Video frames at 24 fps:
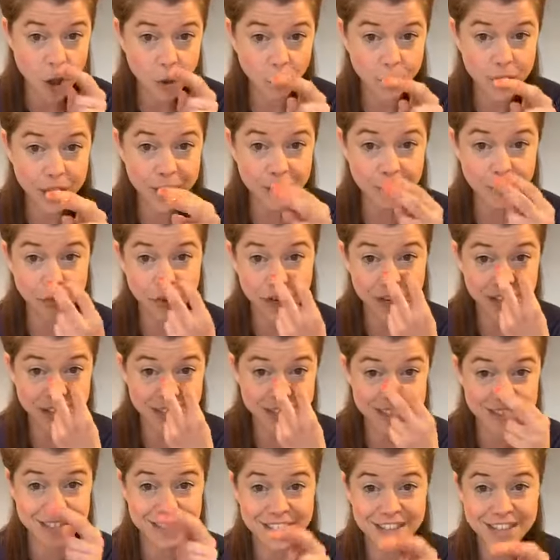We can
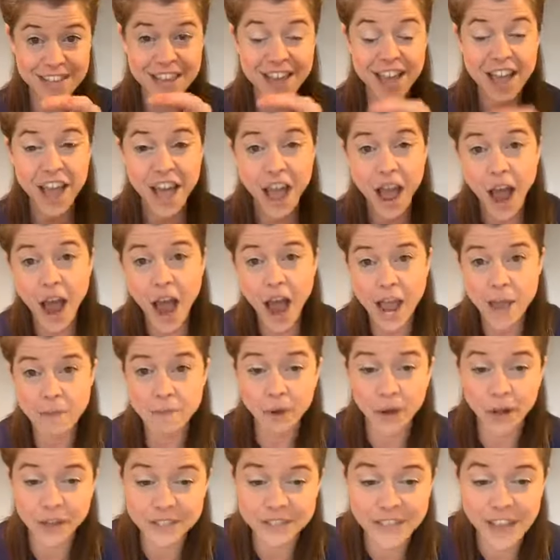really see
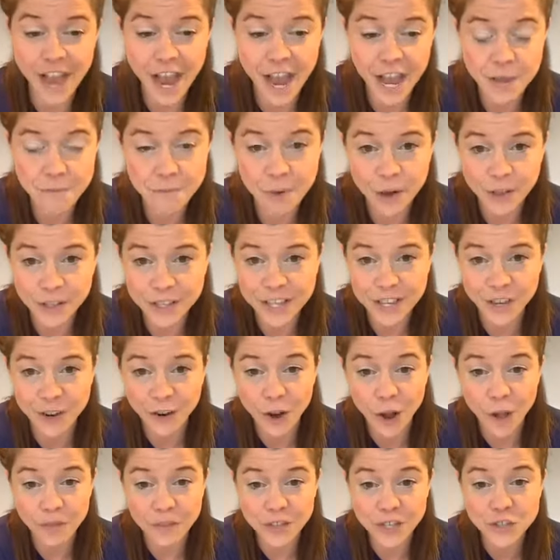eyeball to eyeball here
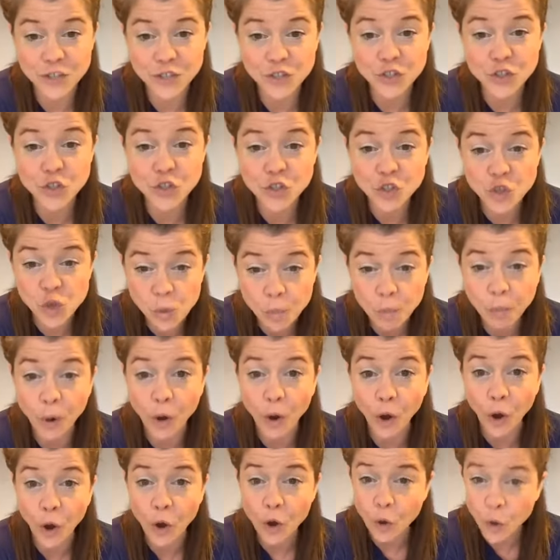on this
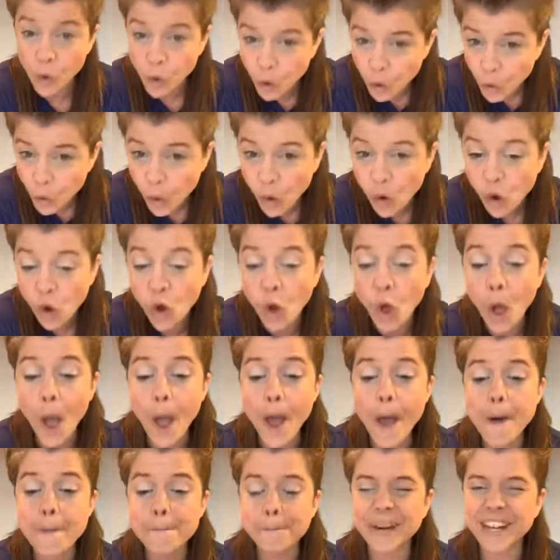super cool
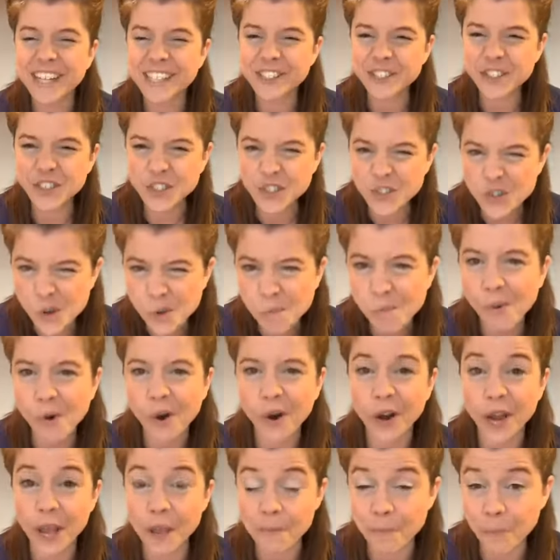but
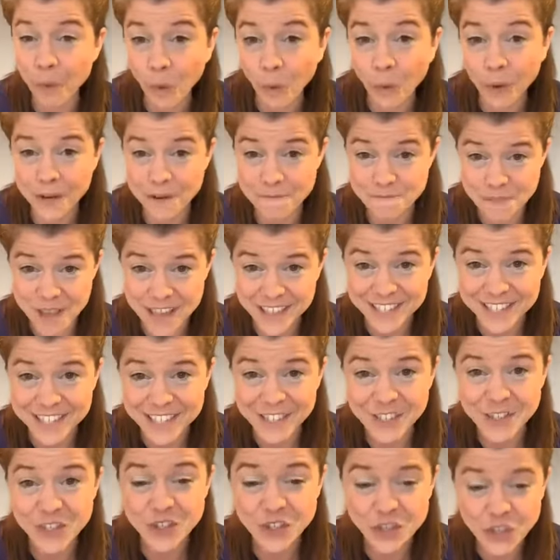super important
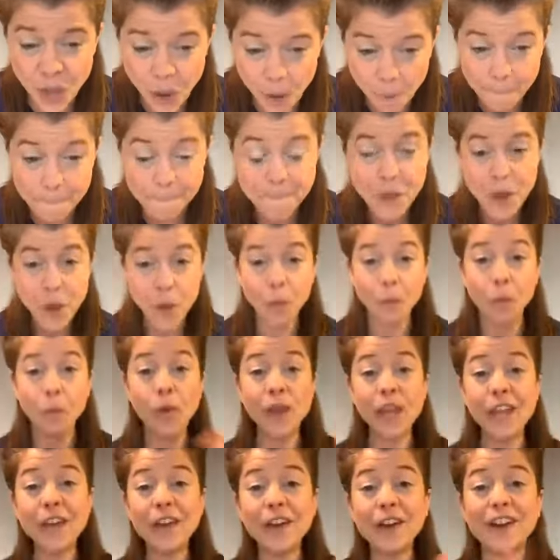message. So
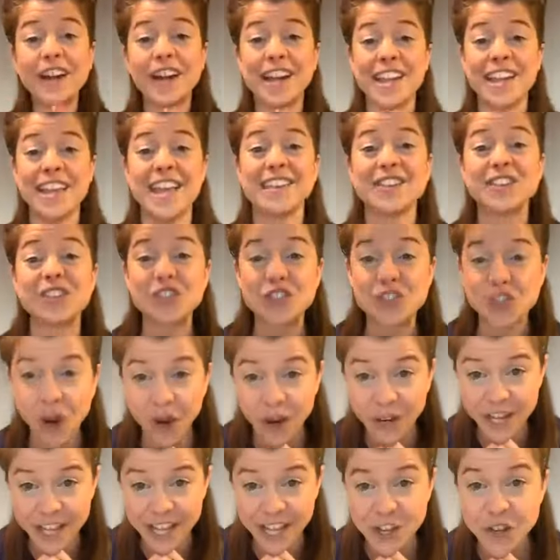we are going to get
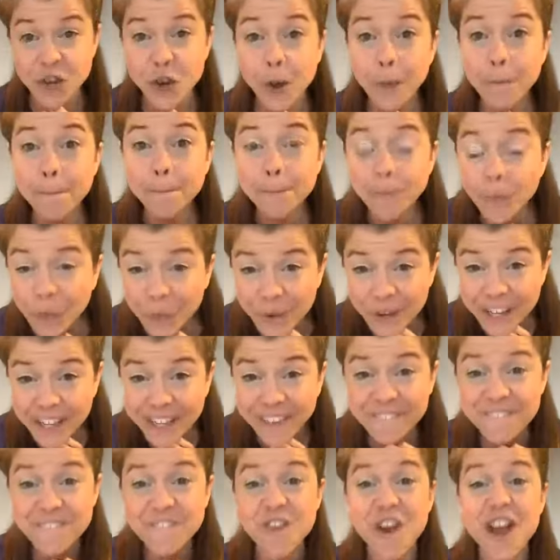started. Good
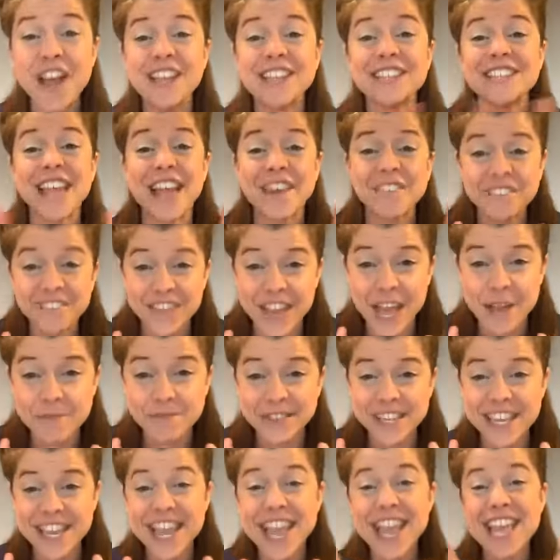morning, friends and
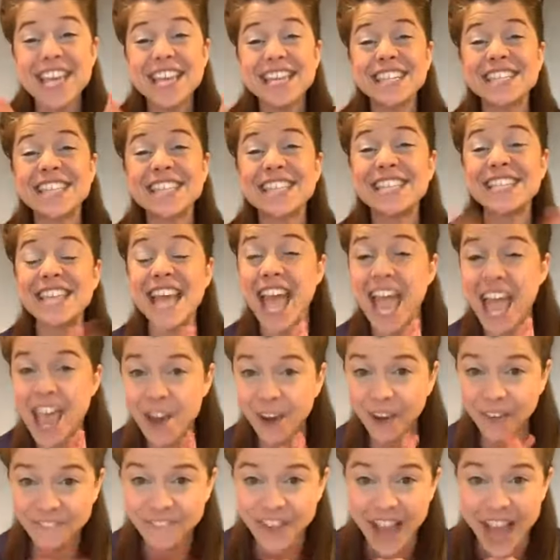family. Today
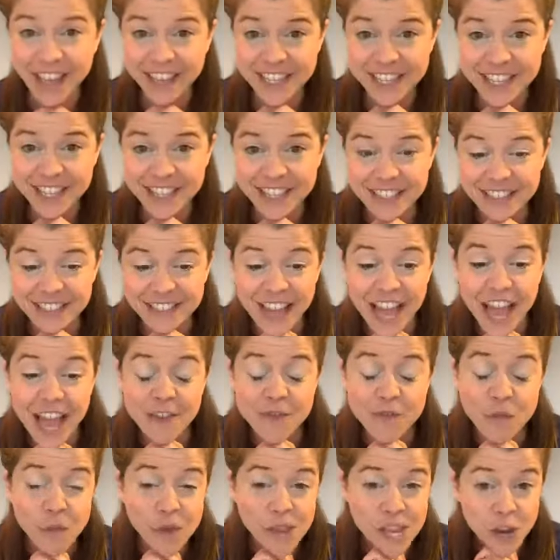on Valley Kids
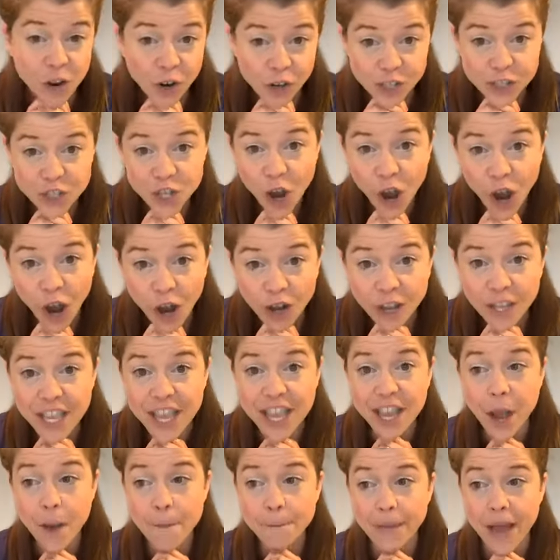Live, we are
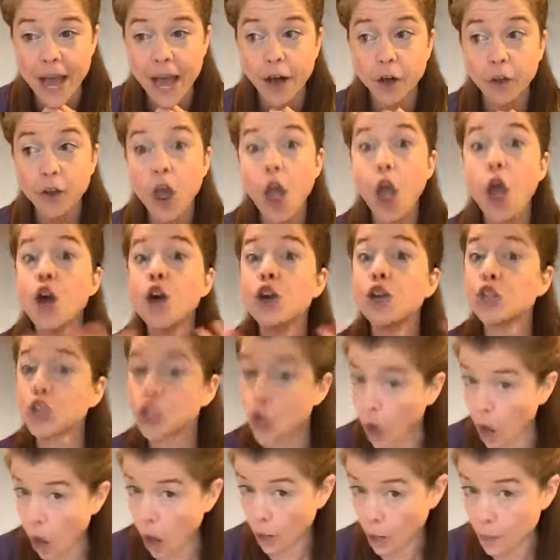talking about
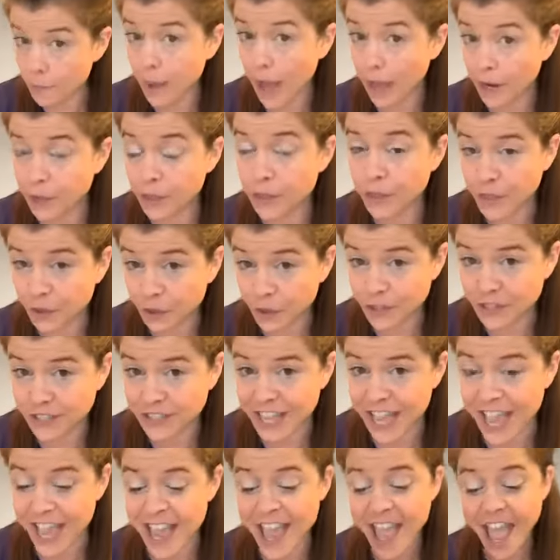Talk About It
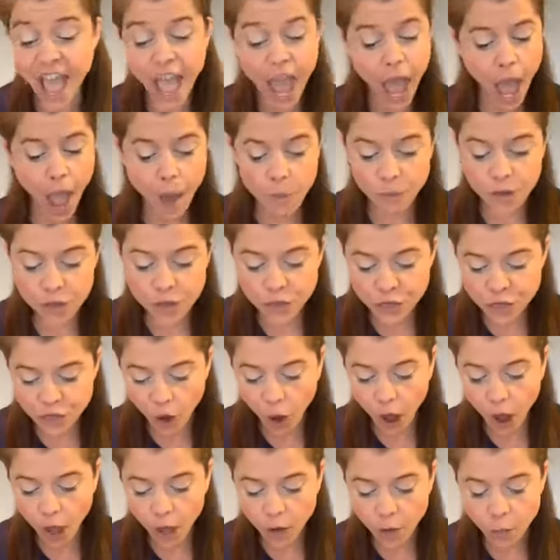Thursday, and we
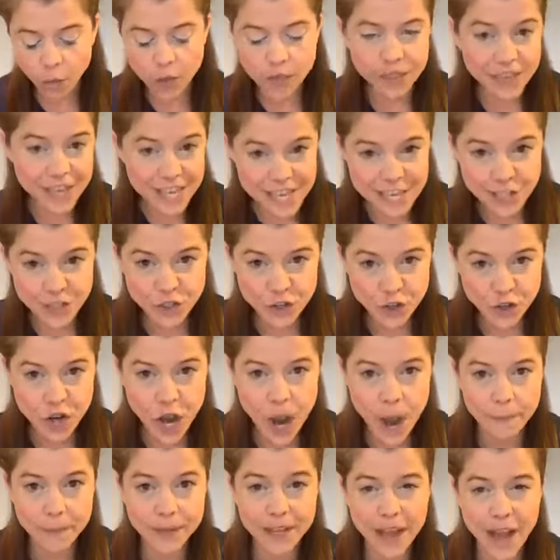thought with Easter
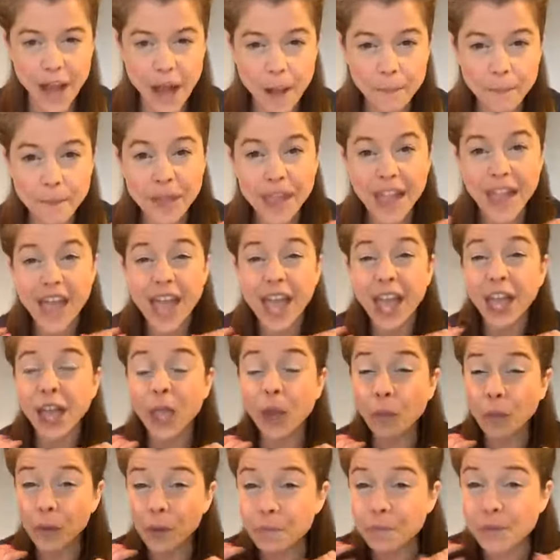coming up,
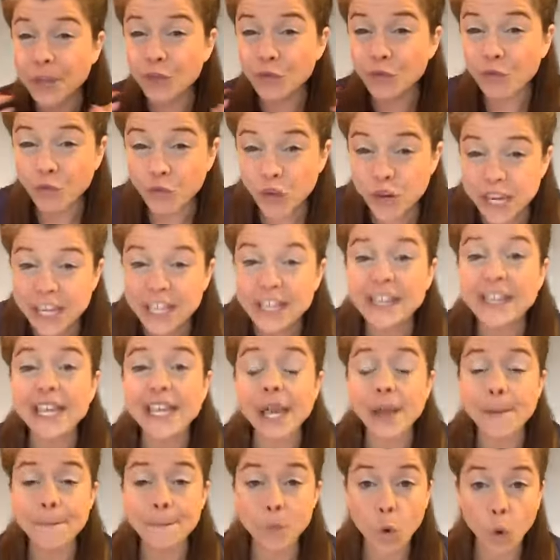it would be
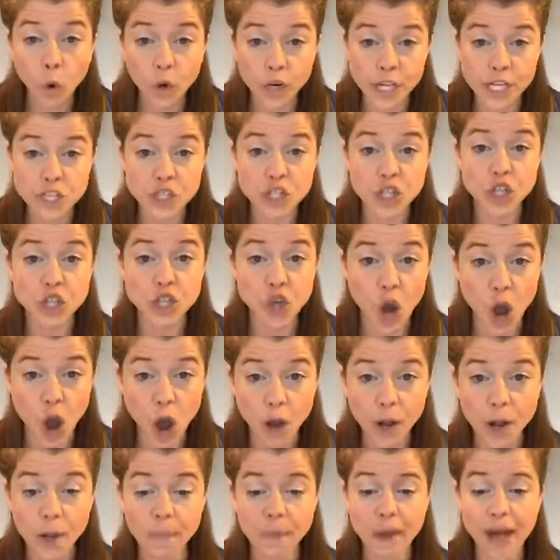really important to
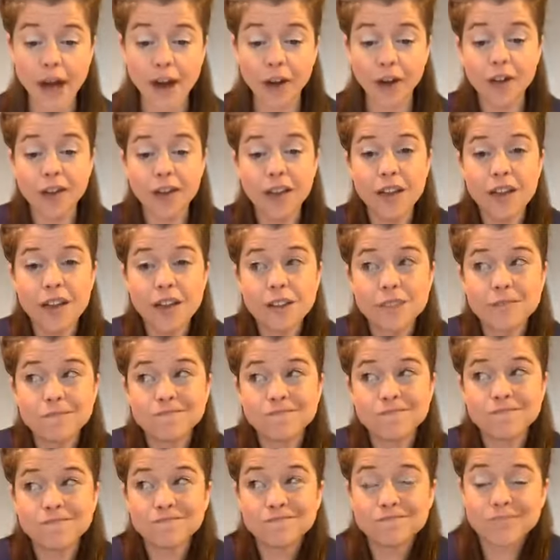talk about
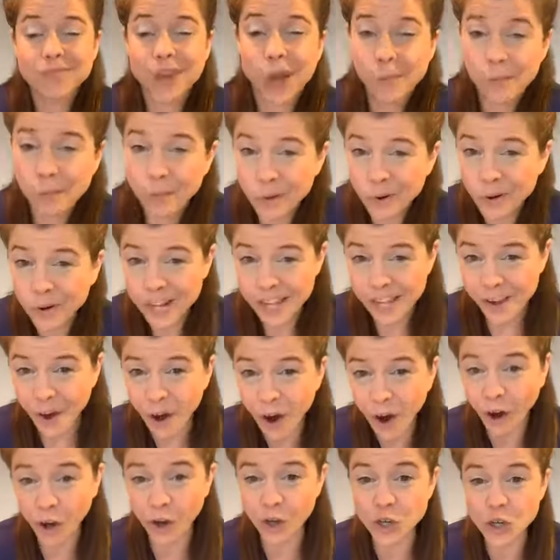a pretty
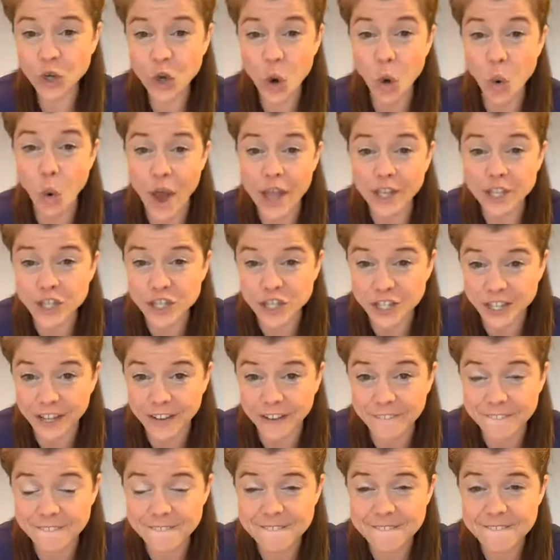hard
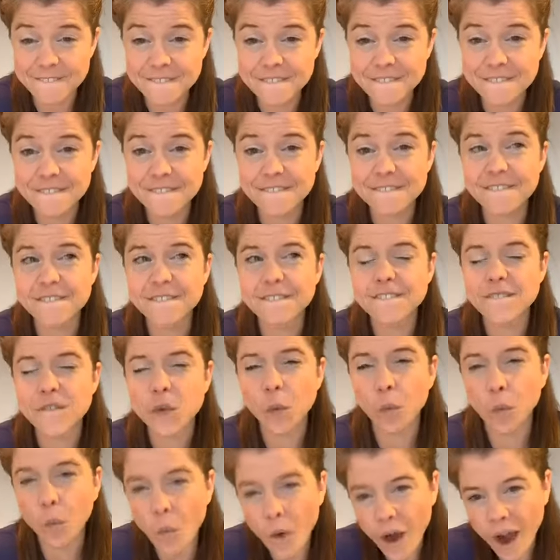question.
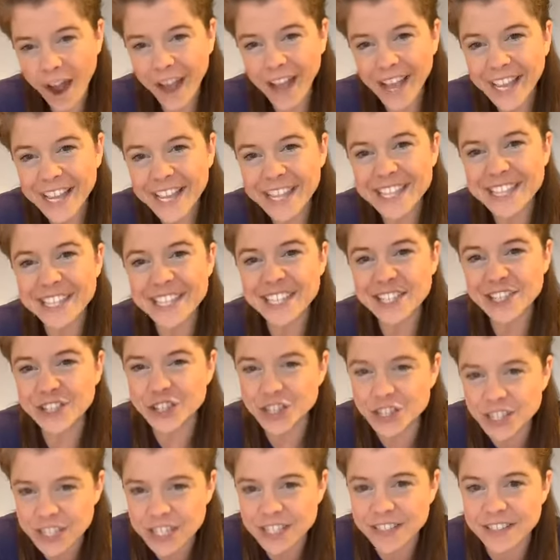Why did
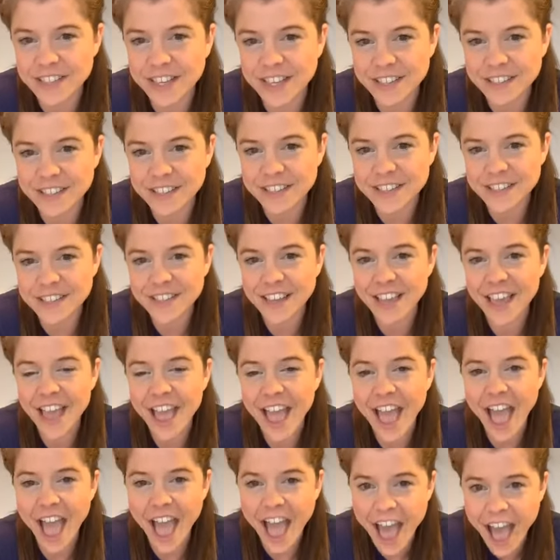Jesus
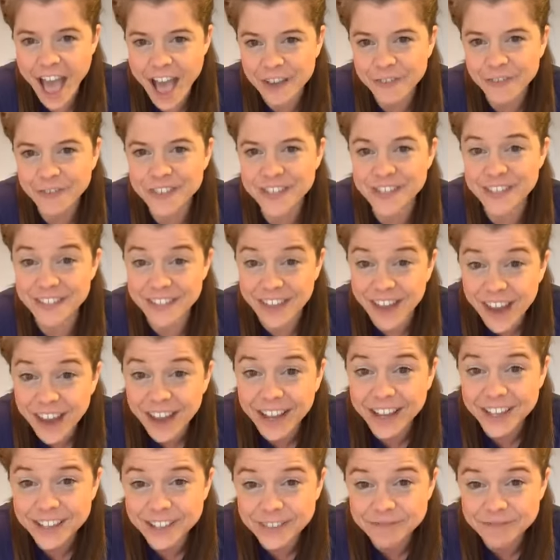have to die?